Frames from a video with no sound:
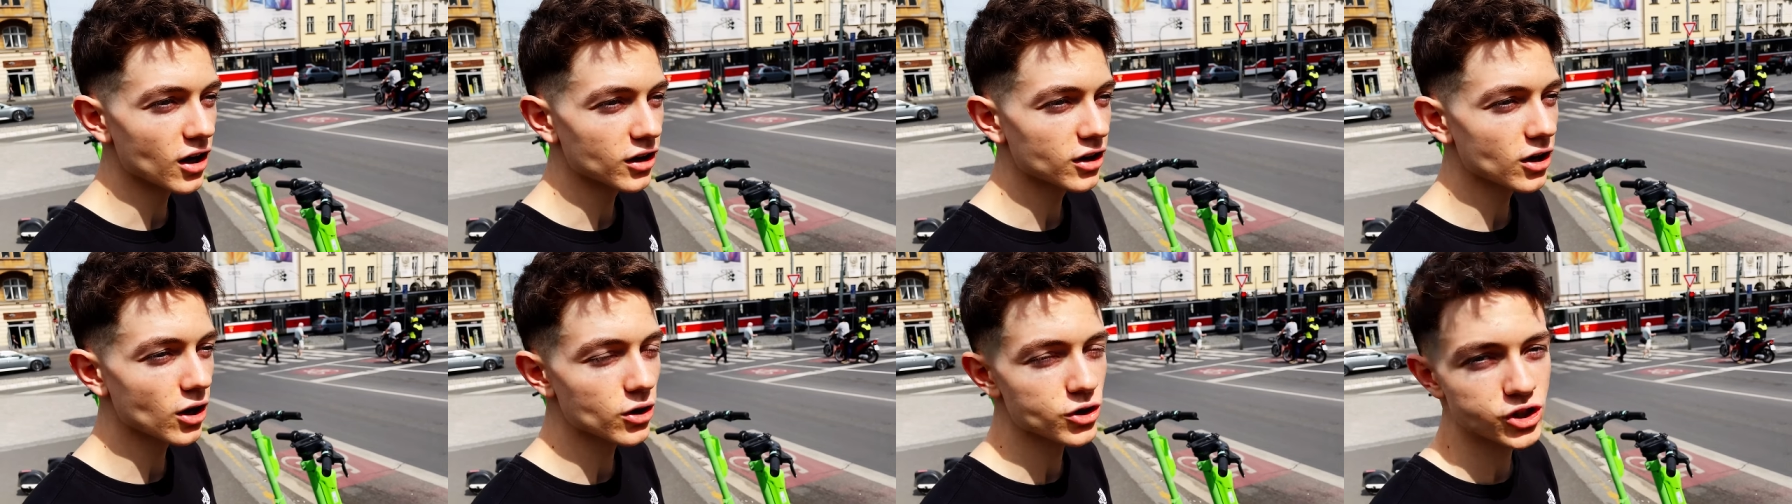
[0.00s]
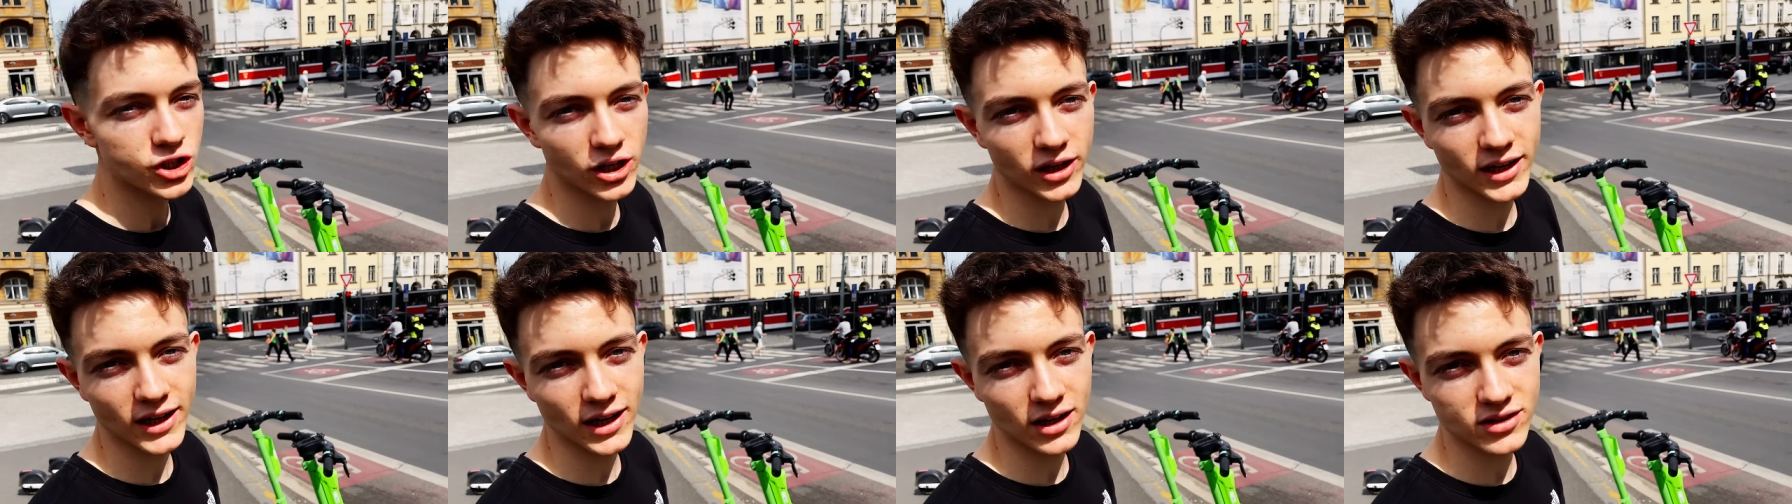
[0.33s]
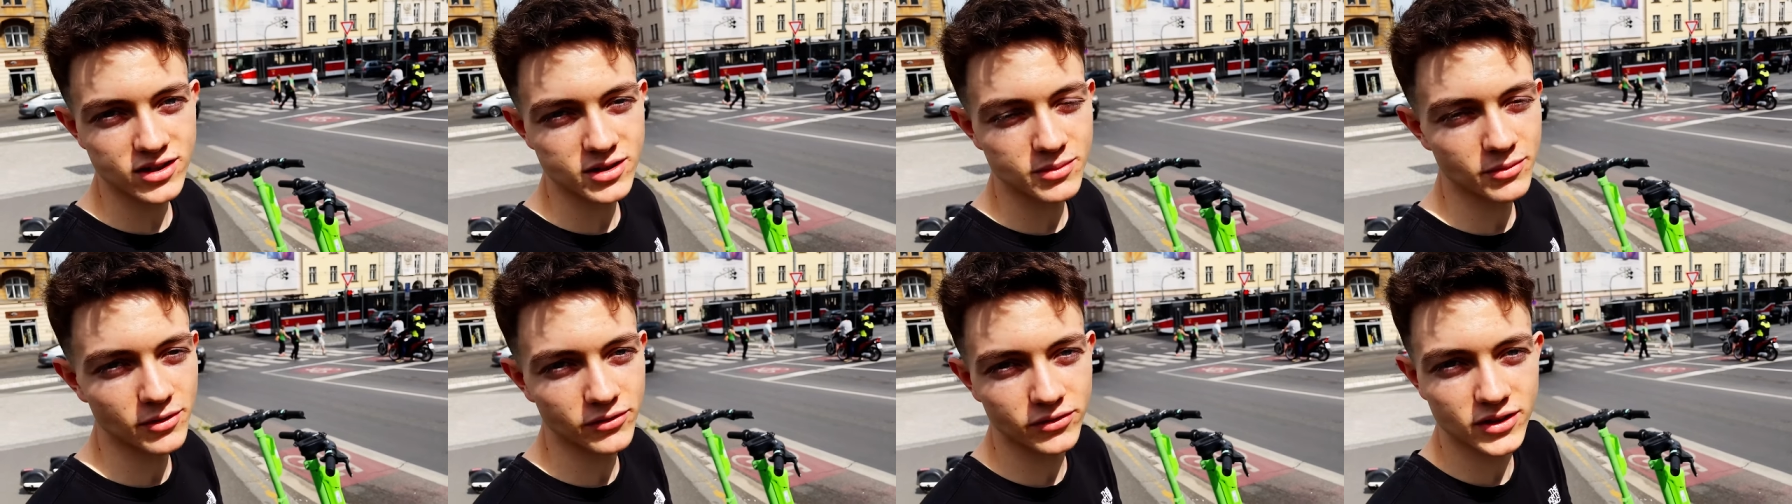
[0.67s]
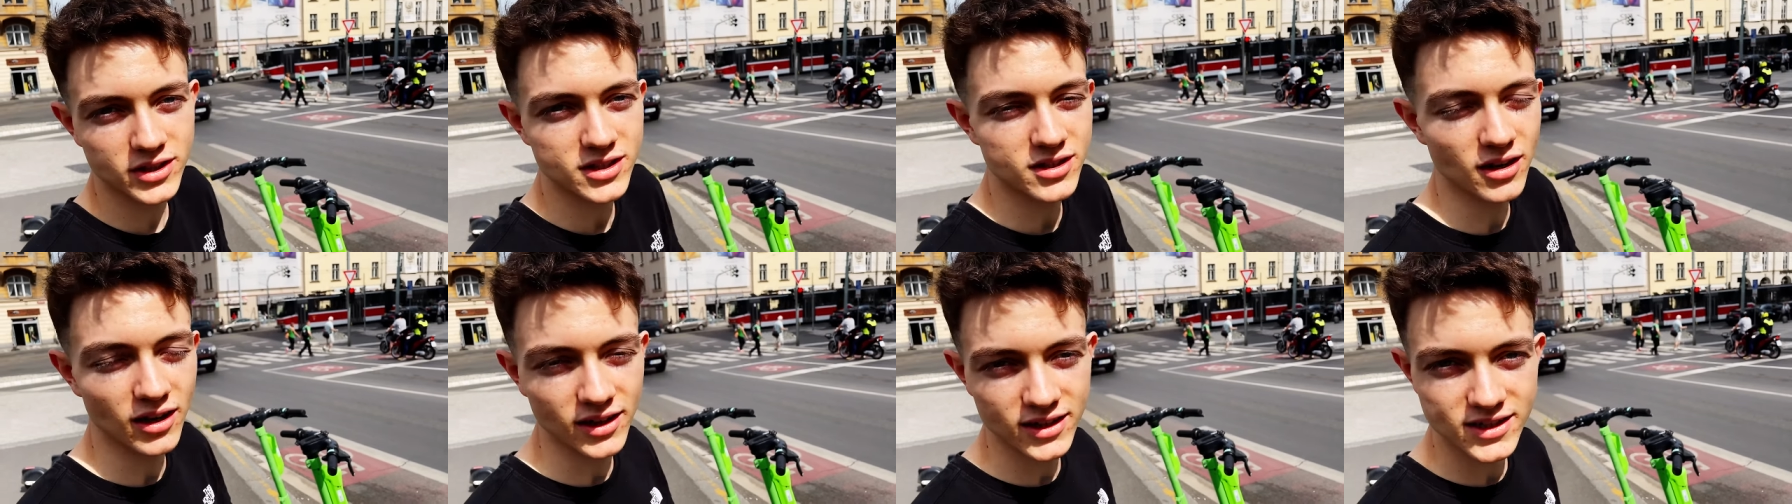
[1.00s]
go check out some of the
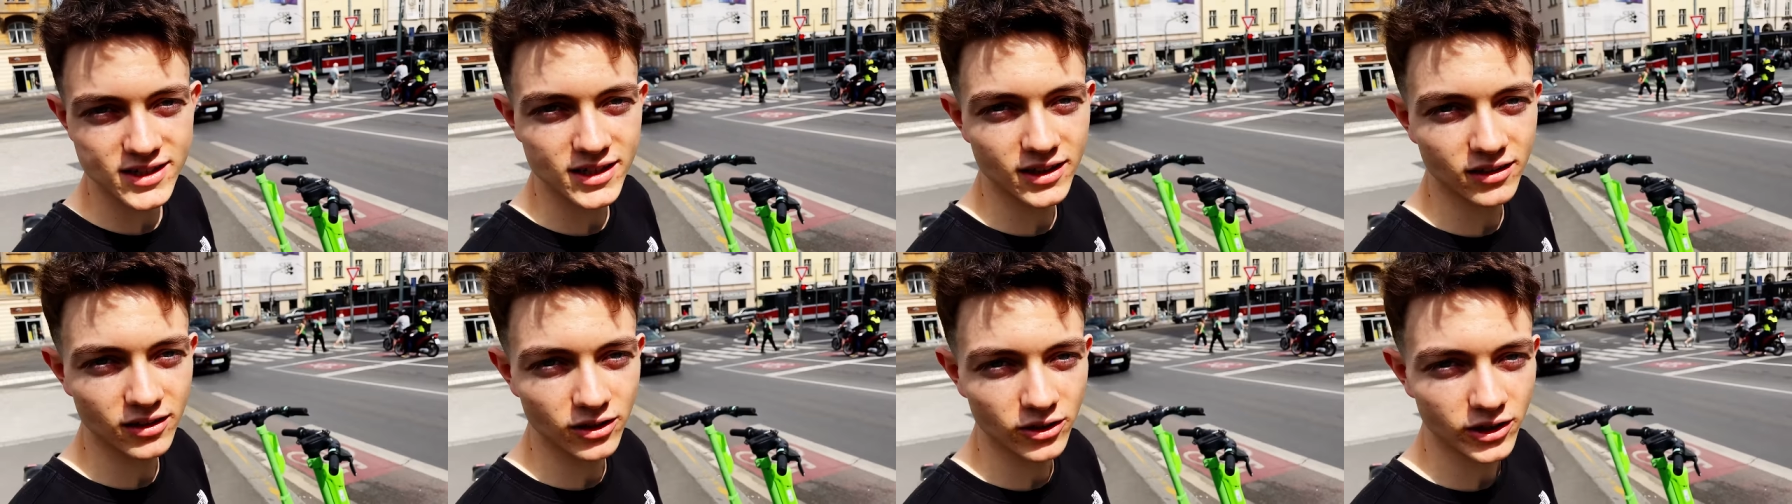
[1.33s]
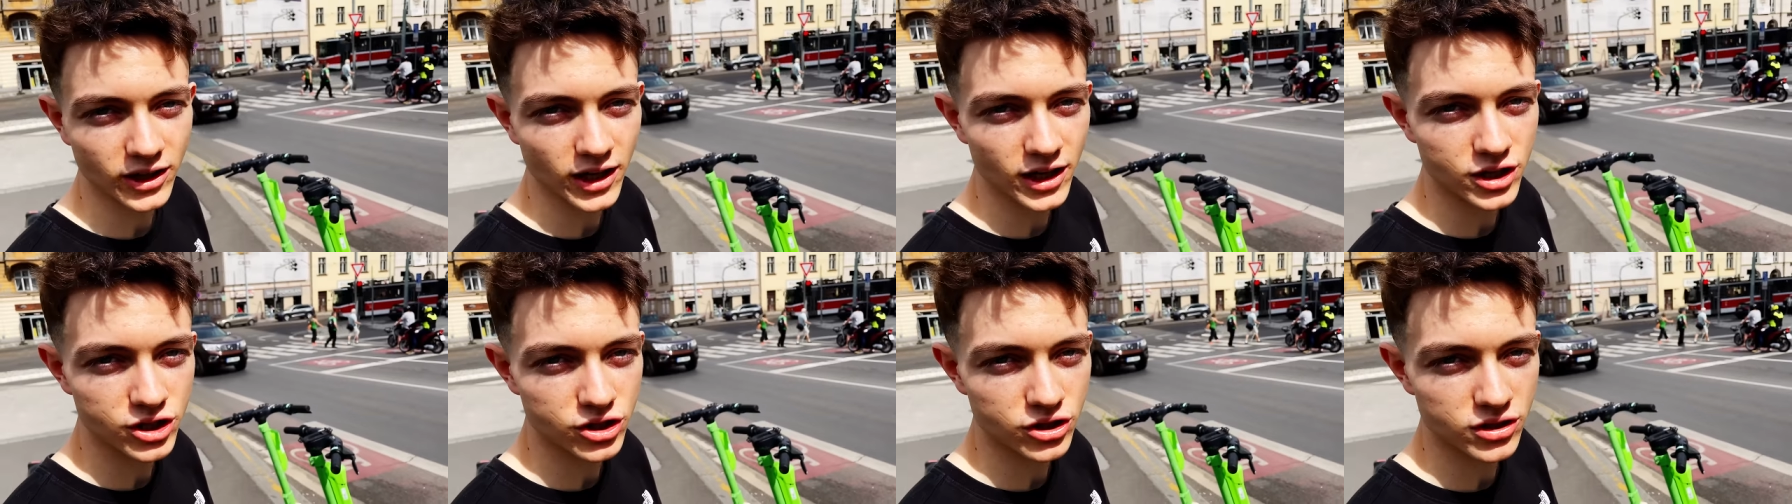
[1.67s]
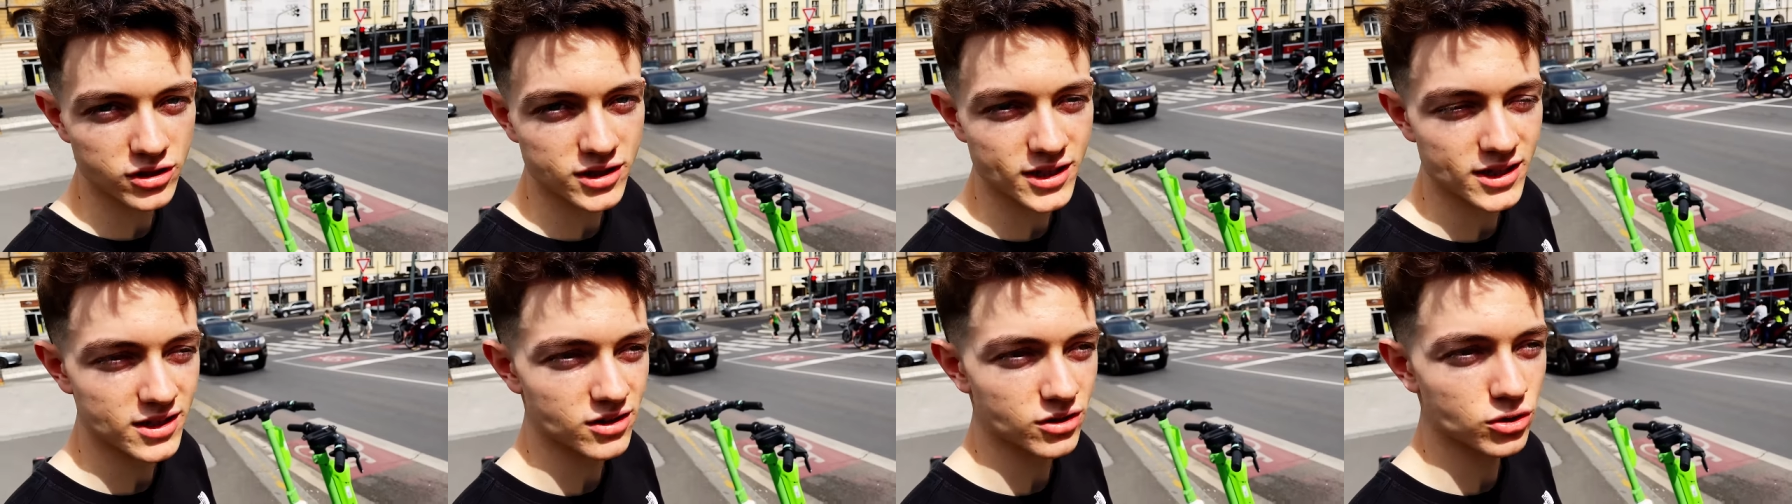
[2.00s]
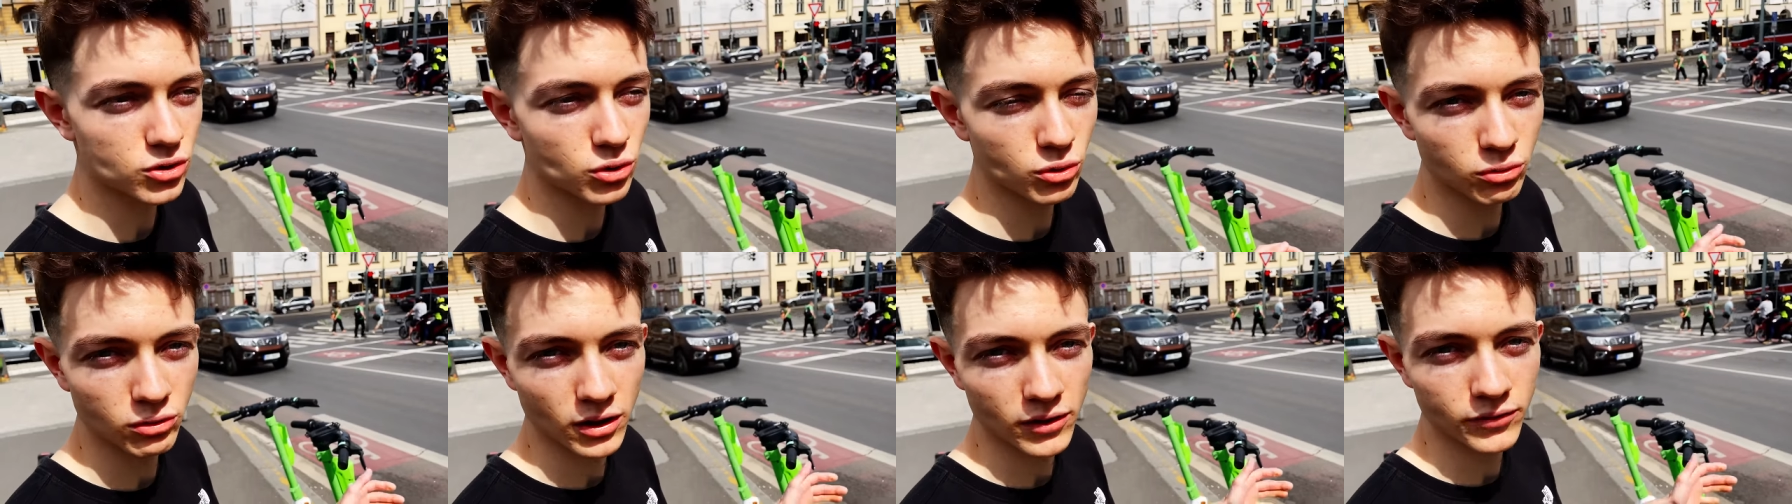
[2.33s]
sightseeing locations. There's a
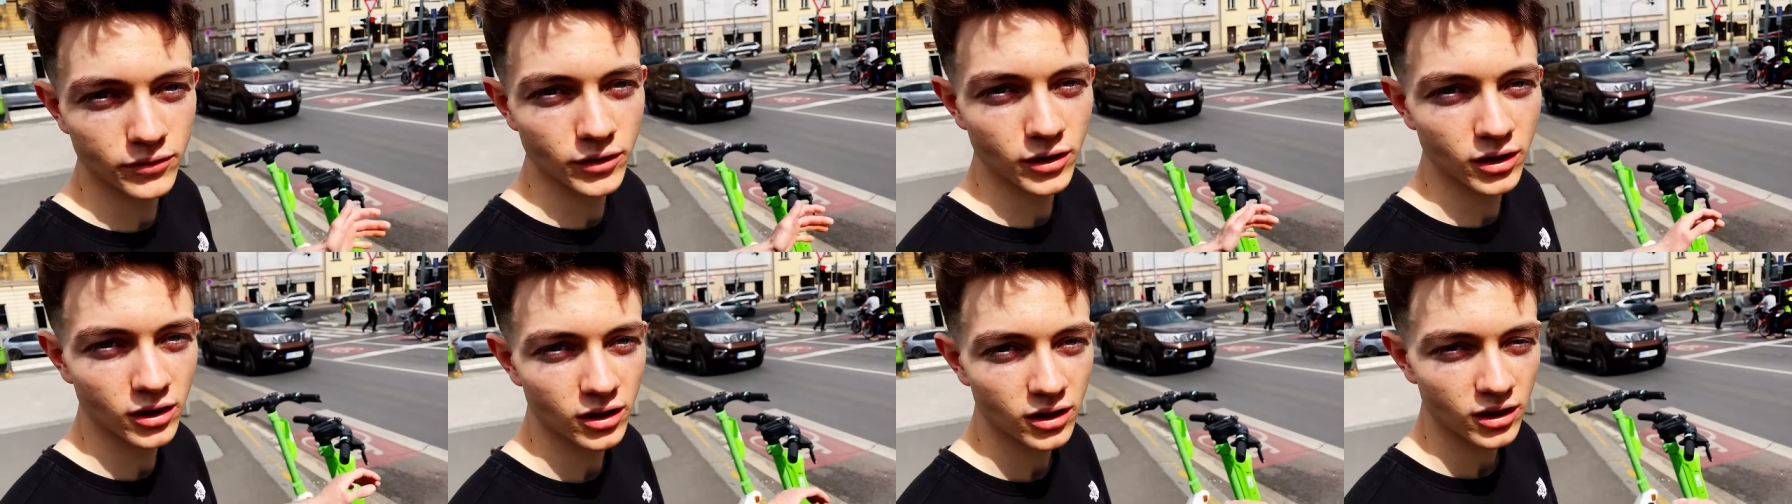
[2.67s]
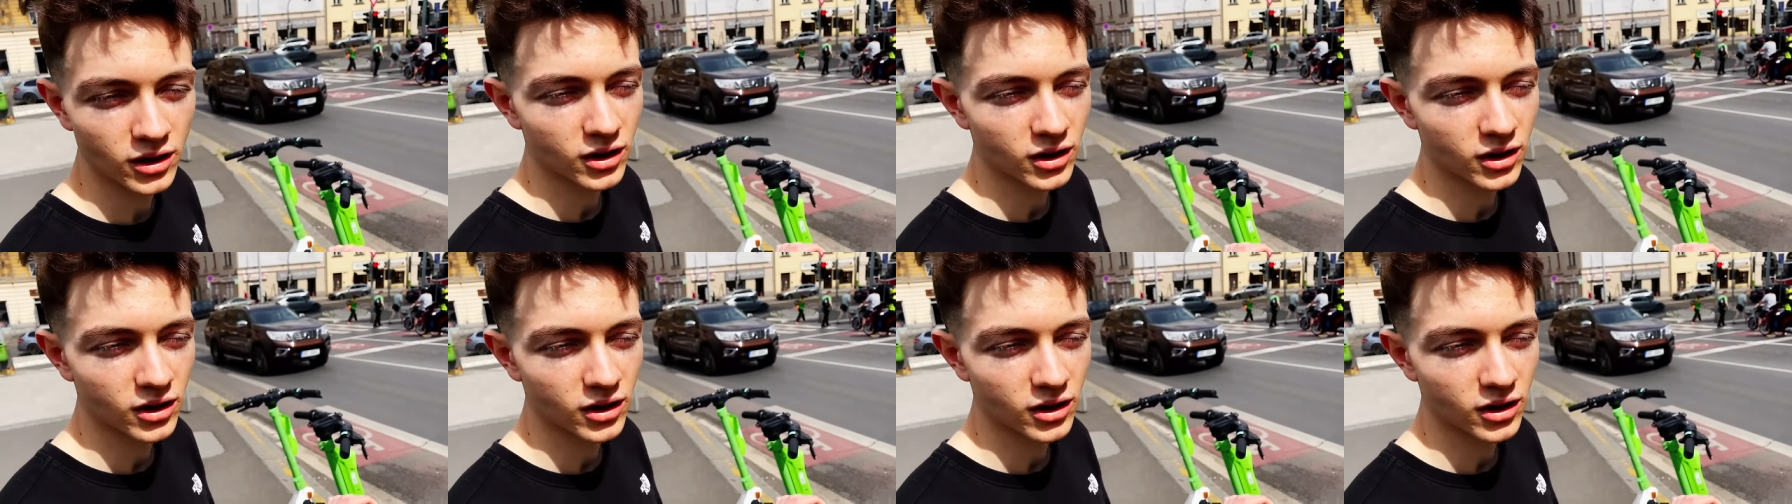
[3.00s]
cool river.